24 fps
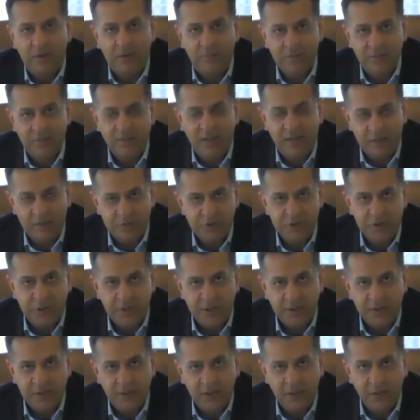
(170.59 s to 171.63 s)
of the value
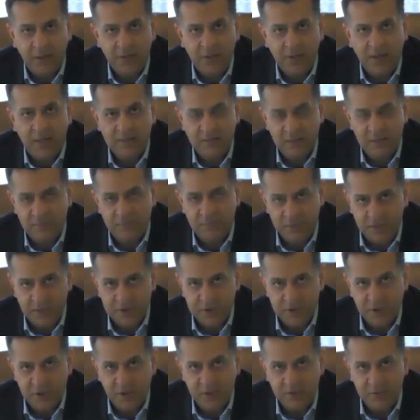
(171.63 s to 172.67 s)
chain, you know, has the
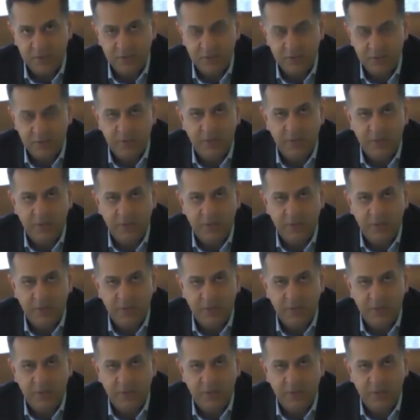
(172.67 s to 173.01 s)
potential to